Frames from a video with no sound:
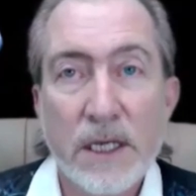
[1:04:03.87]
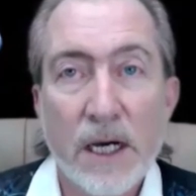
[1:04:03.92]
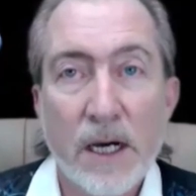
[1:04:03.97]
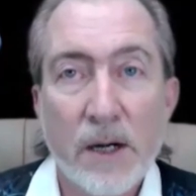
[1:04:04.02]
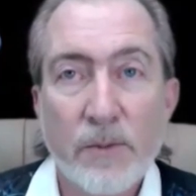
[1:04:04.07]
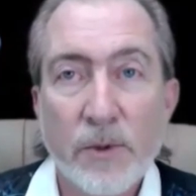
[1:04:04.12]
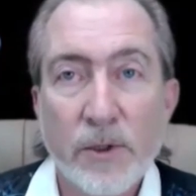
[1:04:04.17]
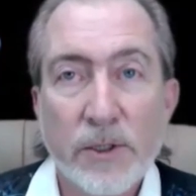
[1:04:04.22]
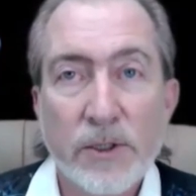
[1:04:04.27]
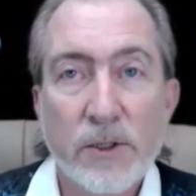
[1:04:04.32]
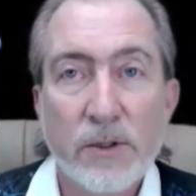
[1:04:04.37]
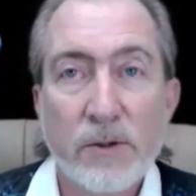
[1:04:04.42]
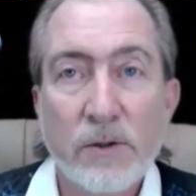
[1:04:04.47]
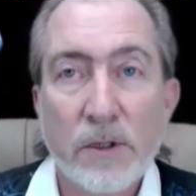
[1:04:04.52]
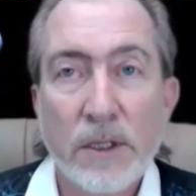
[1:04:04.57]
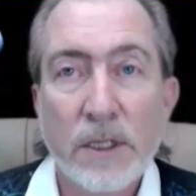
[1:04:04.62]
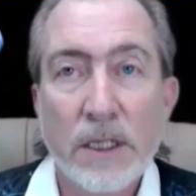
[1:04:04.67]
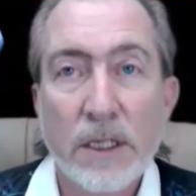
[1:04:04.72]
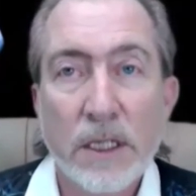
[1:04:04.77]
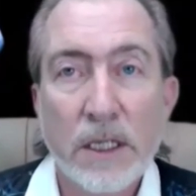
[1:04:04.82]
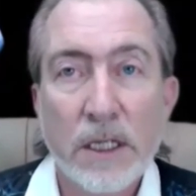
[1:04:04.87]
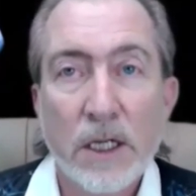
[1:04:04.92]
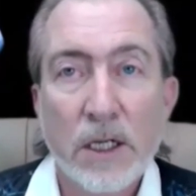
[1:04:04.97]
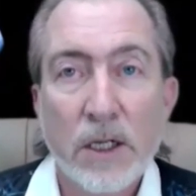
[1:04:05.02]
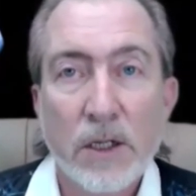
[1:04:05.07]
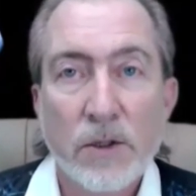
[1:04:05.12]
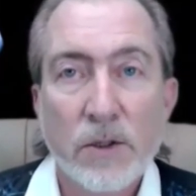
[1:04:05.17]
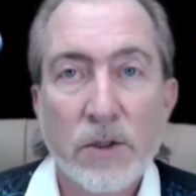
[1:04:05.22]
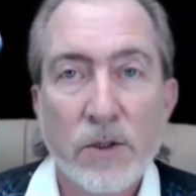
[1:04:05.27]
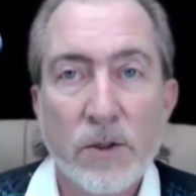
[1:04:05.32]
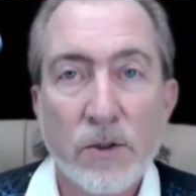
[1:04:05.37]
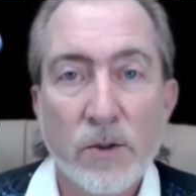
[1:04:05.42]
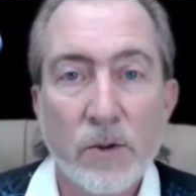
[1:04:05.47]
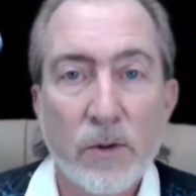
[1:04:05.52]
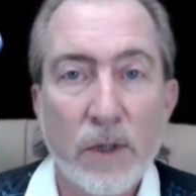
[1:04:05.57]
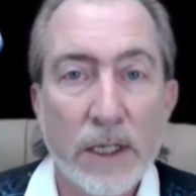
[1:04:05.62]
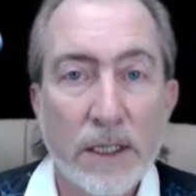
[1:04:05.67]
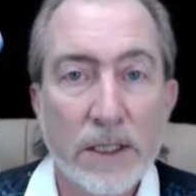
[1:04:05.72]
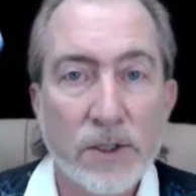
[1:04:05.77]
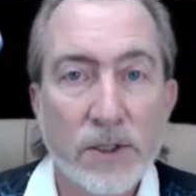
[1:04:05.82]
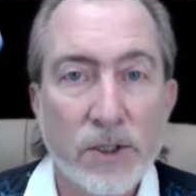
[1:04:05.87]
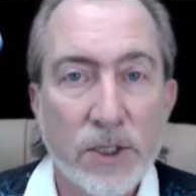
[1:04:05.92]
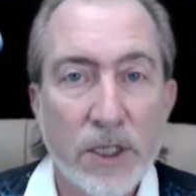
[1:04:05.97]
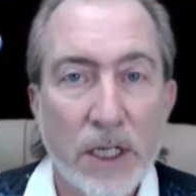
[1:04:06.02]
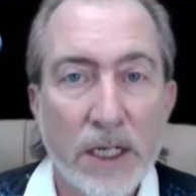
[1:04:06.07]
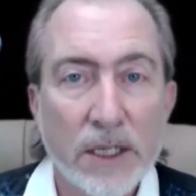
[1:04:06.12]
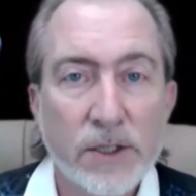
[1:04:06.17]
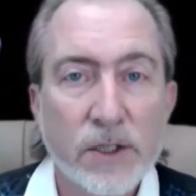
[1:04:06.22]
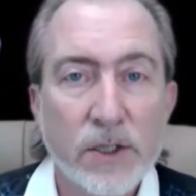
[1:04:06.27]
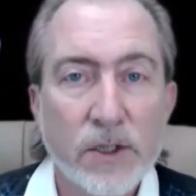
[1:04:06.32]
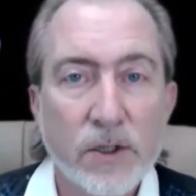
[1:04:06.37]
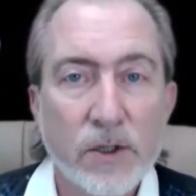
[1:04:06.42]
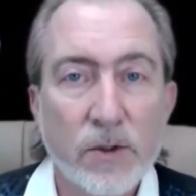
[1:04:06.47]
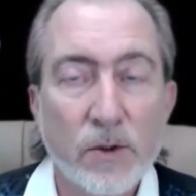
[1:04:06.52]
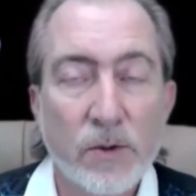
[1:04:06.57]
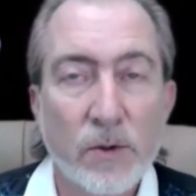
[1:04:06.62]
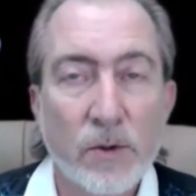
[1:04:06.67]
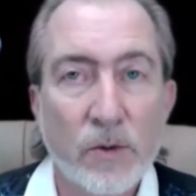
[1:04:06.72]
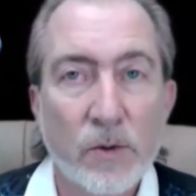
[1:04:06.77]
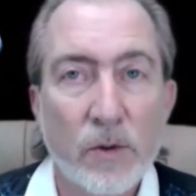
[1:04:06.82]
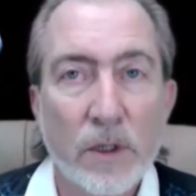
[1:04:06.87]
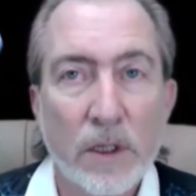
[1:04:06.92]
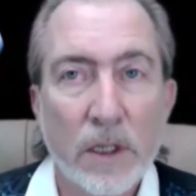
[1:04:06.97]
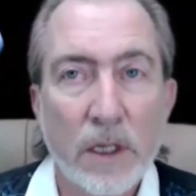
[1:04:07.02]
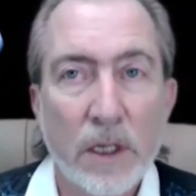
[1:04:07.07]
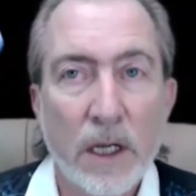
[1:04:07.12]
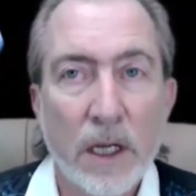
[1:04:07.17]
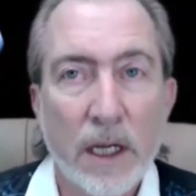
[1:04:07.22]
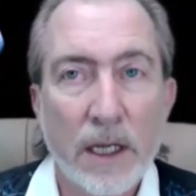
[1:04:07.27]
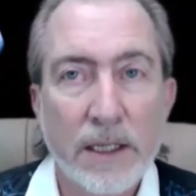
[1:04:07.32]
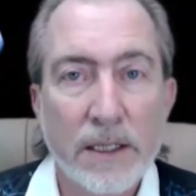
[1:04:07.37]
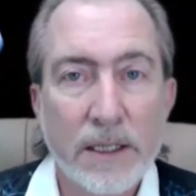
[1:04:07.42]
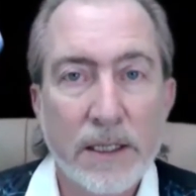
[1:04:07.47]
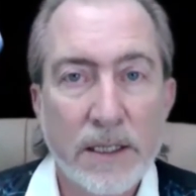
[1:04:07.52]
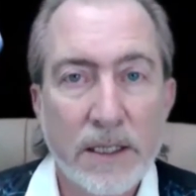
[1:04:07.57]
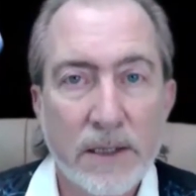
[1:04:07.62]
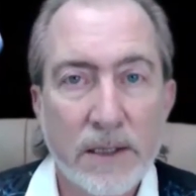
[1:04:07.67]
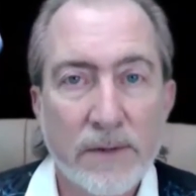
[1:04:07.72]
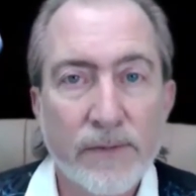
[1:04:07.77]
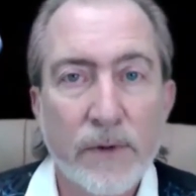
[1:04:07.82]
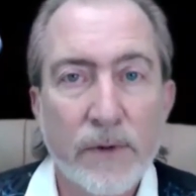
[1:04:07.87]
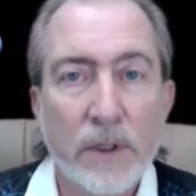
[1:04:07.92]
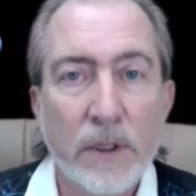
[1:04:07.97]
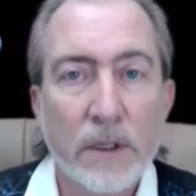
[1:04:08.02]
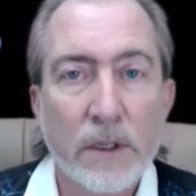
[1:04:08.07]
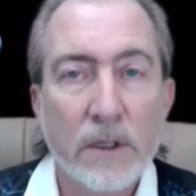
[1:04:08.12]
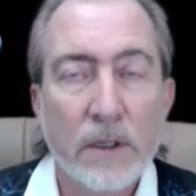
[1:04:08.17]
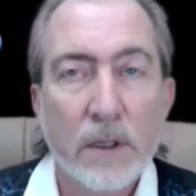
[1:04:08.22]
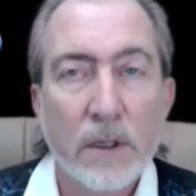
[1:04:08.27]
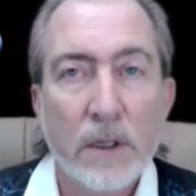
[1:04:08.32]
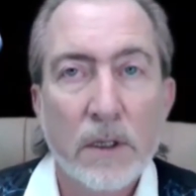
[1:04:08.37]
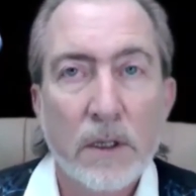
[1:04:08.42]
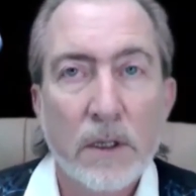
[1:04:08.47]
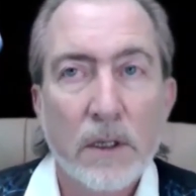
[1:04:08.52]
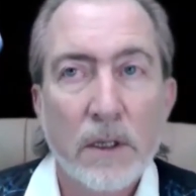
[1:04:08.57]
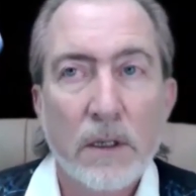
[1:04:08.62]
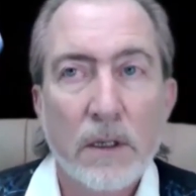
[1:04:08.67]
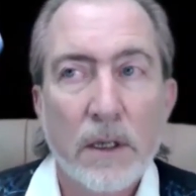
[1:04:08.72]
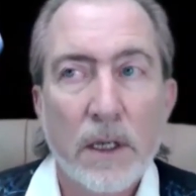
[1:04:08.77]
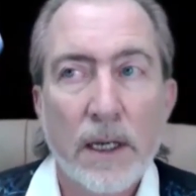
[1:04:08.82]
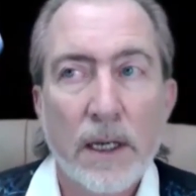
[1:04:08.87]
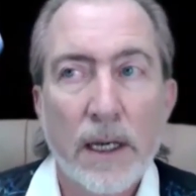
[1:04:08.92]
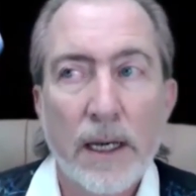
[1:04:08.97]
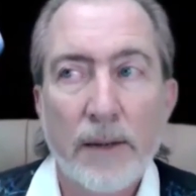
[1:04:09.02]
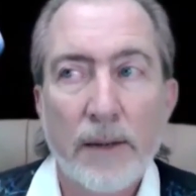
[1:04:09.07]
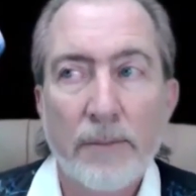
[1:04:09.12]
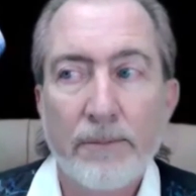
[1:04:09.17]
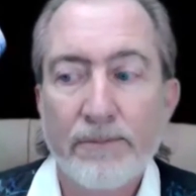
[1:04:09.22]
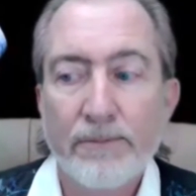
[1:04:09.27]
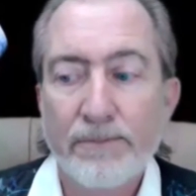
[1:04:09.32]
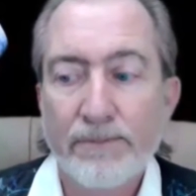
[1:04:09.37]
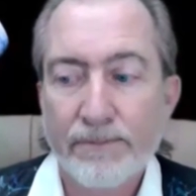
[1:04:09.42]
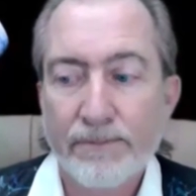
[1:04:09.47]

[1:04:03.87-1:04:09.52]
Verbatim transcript: opportunity to adjust to a different um,